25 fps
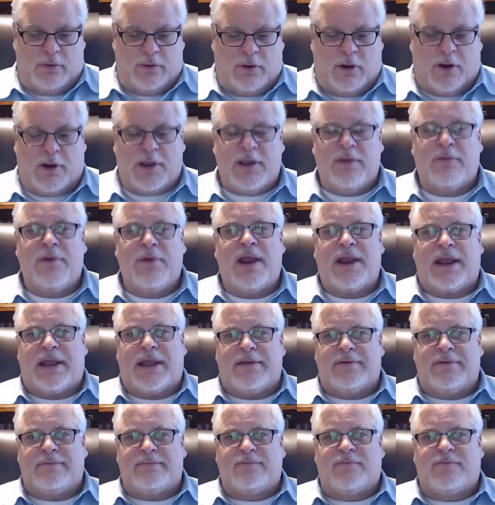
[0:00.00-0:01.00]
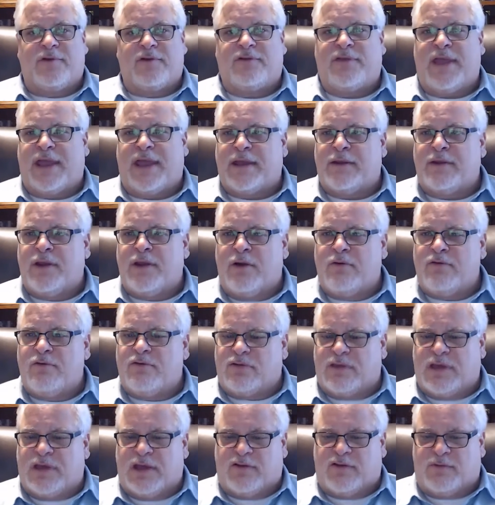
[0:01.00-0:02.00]
Are you ready? If you're taking
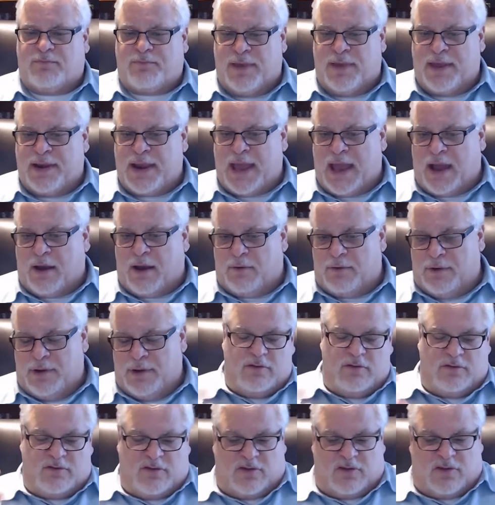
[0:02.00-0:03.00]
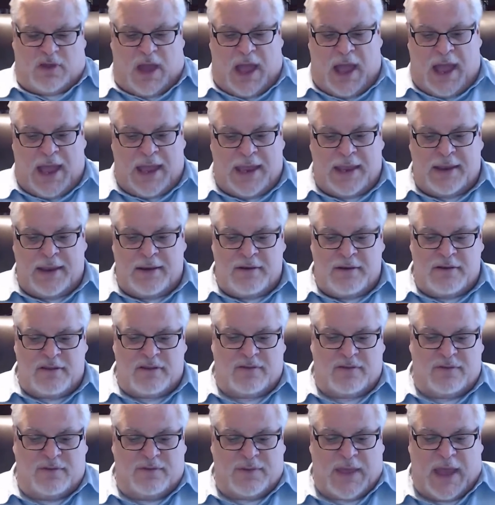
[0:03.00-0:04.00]
notes, get your pen out. Signs
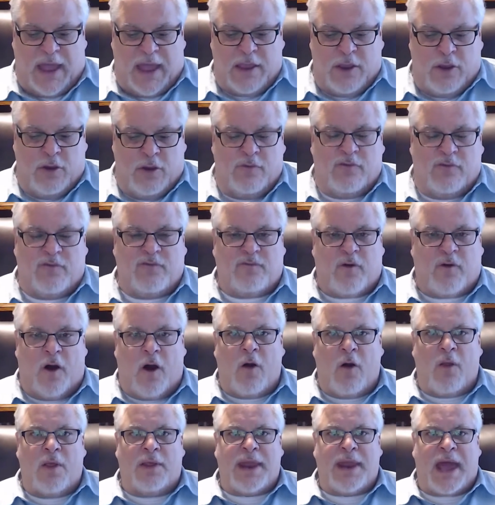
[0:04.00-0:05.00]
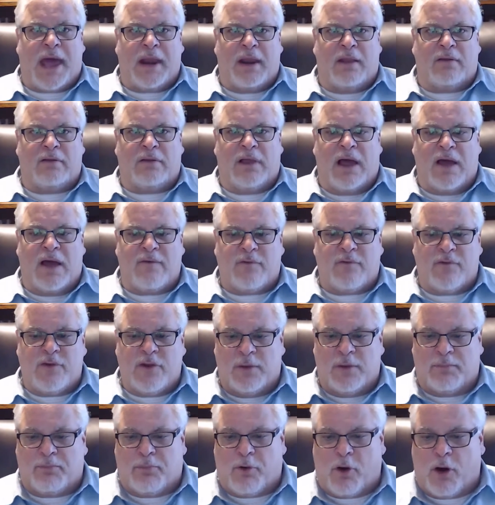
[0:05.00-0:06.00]
that you've fallen out of love or
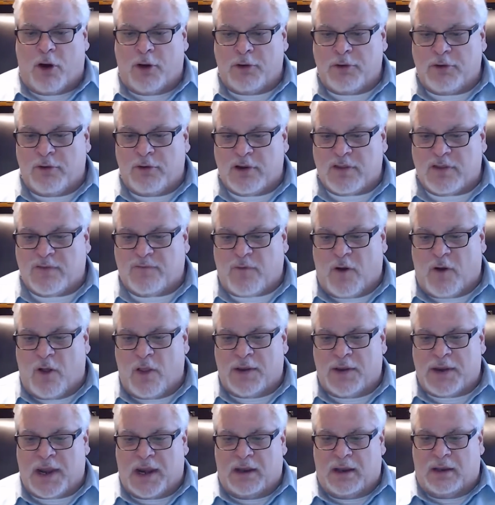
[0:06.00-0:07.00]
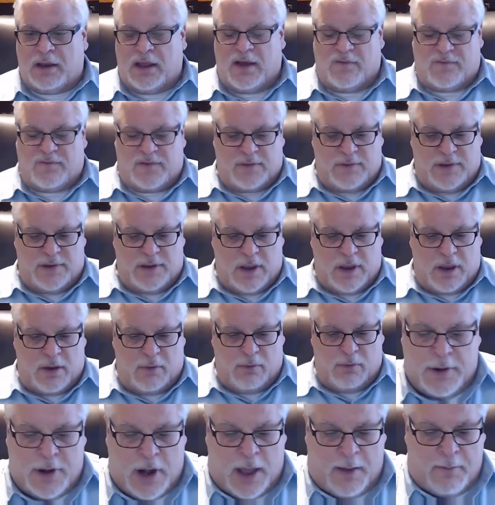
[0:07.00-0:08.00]
your partner has fallen out of love. Here we
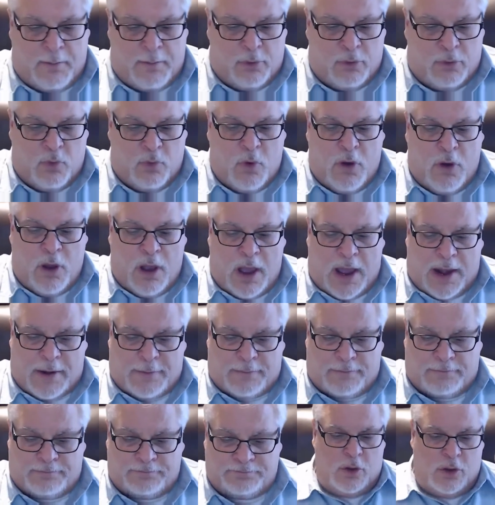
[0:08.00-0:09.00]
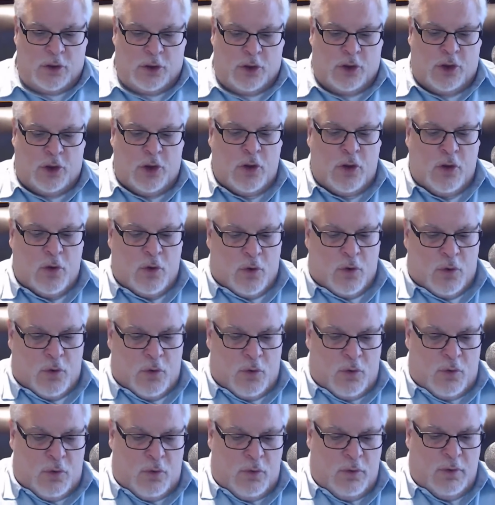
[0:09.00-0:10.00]
go. Number one,
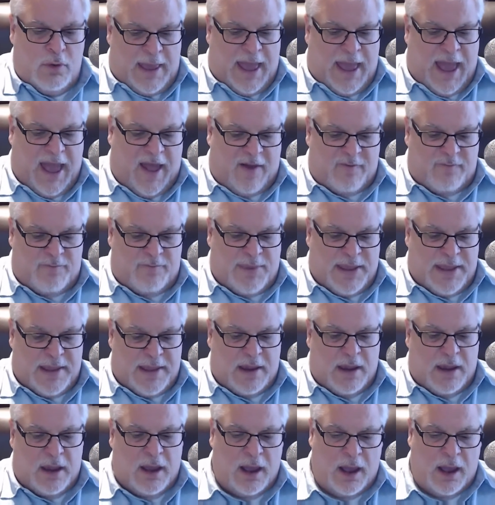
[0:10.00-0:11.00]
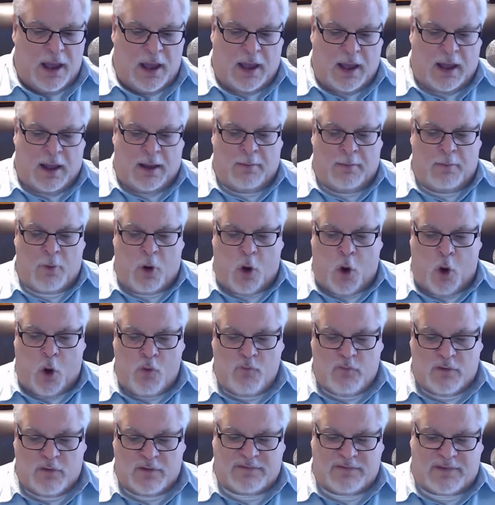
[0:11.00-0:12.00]
you have become
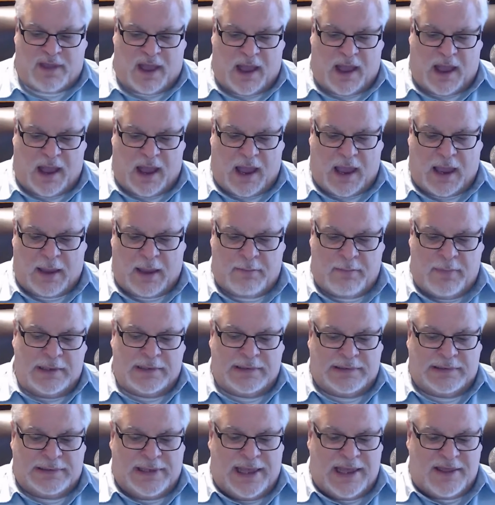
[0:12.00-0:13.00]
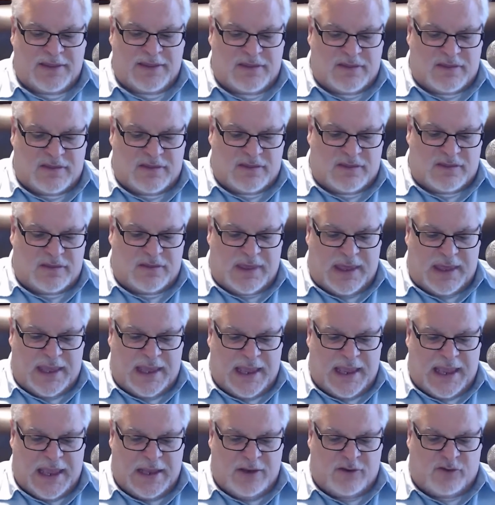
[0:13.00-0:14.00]
over time less
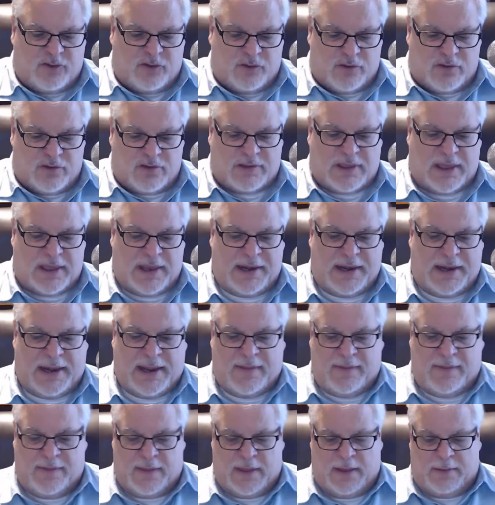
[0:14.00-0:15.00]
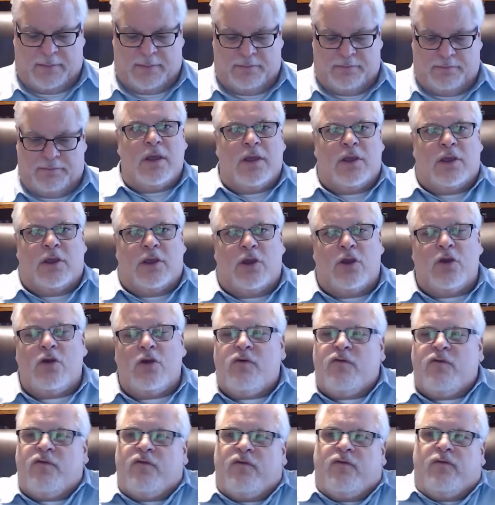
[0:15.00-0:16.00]
interested in them.
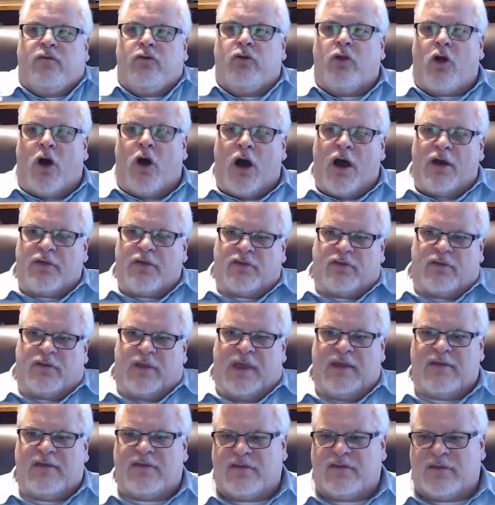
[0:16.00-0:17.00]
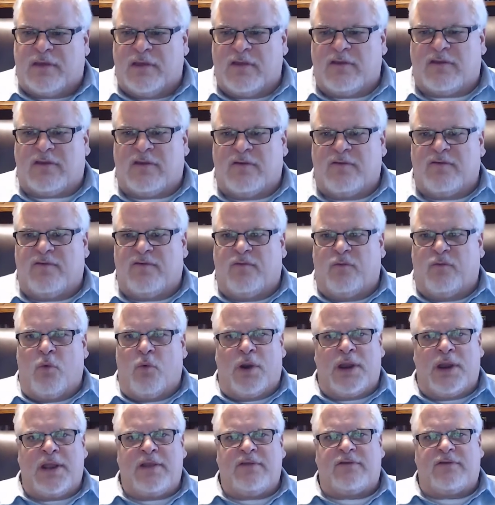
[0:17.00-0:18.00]
You've lost a sense of
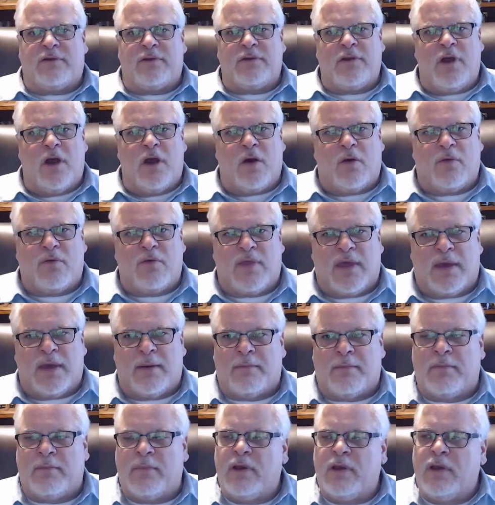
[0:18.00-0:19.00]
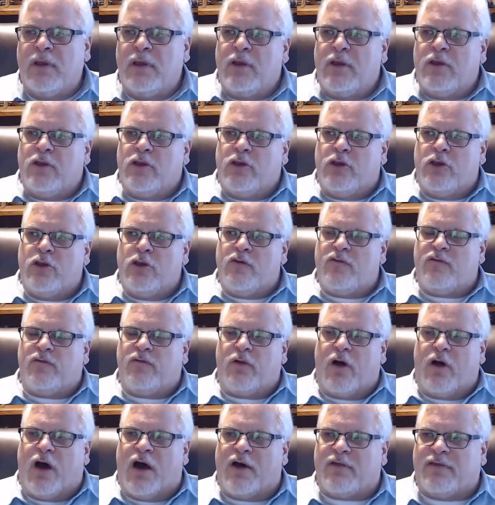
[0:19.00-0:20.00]
wanting to know them. You've
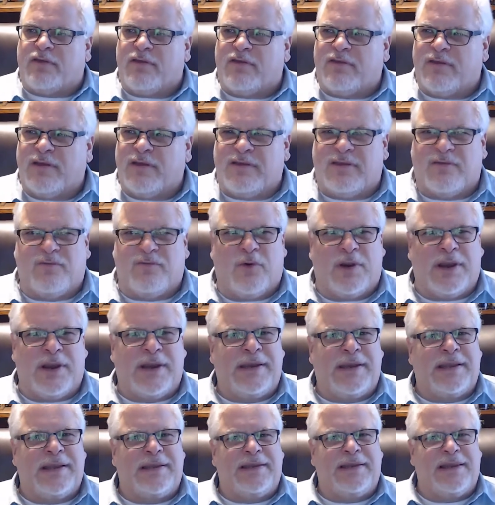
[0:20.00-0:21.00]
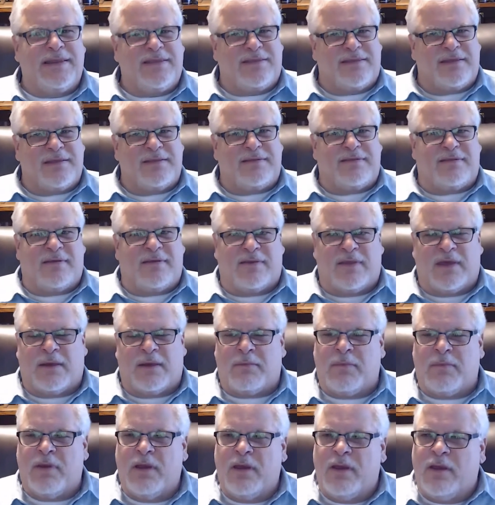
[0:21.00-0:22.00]
lost a sense of wanting to listen to
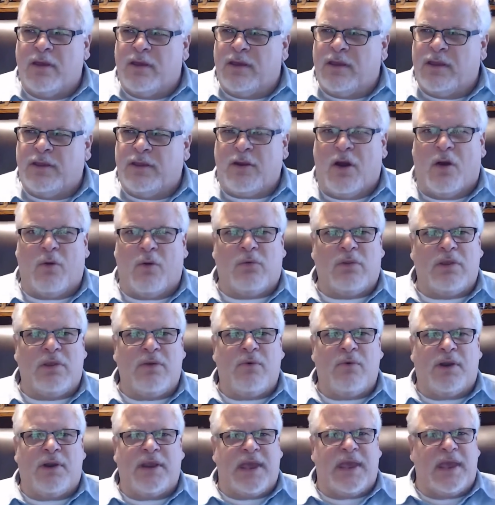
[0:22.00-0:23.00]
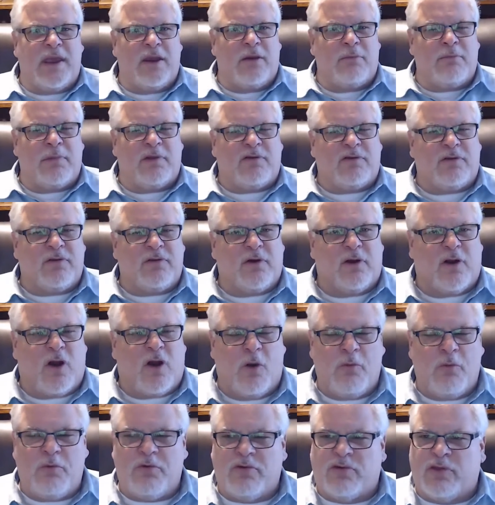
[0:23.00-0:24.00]
them. You don't really want to hear much of their
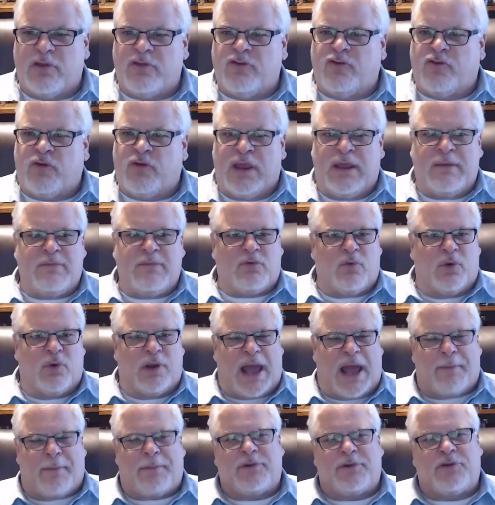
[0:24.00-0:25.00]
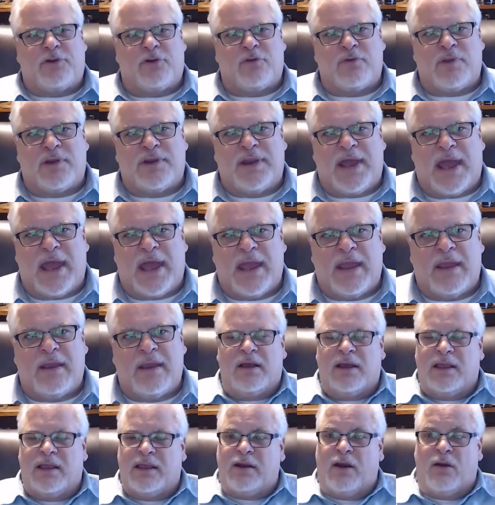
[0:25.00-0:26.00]
hopes and dreams, what happened during the
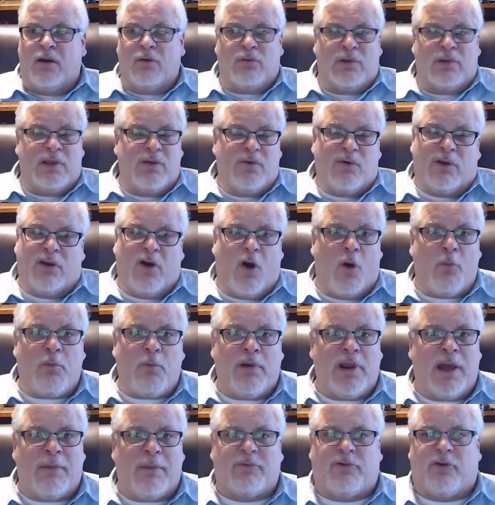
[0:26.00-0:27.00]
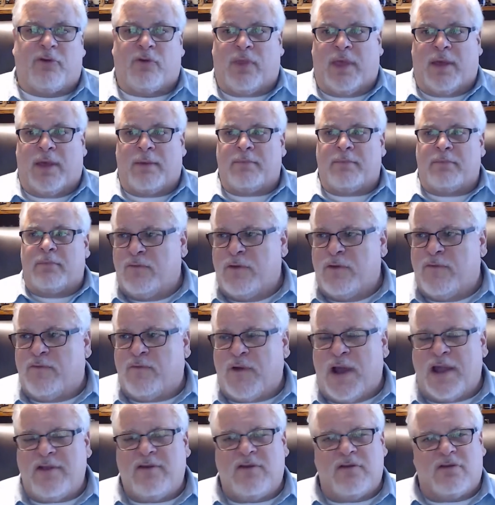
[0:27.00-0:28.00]
day. You don't really want to open up to them. You
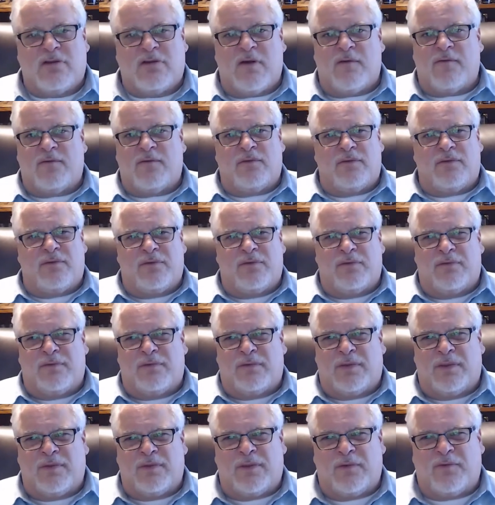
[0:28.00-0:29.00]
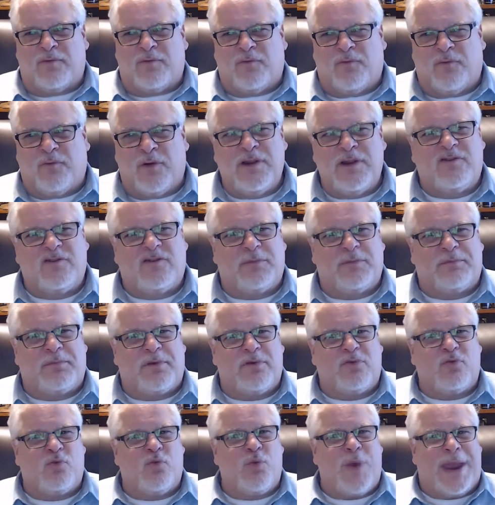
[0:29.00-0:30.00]
find yourself that the friendship
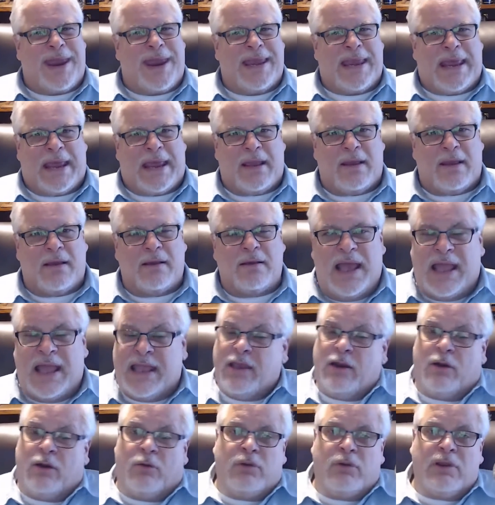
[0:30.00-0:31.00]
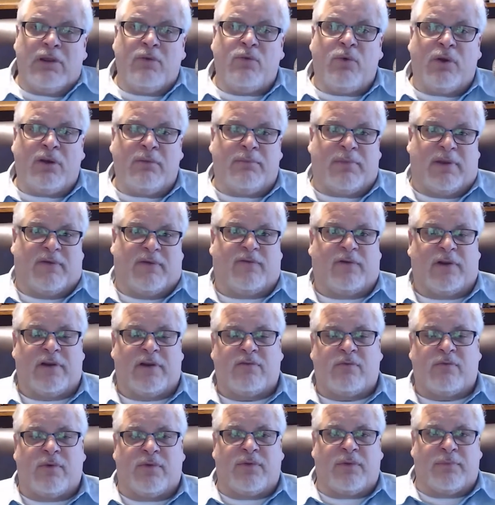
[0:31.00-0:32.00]
is waning. And you don't really want to be
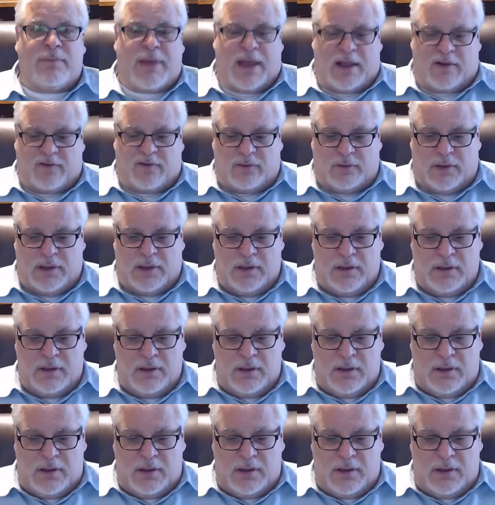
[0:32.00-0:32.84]
friends with them, actually.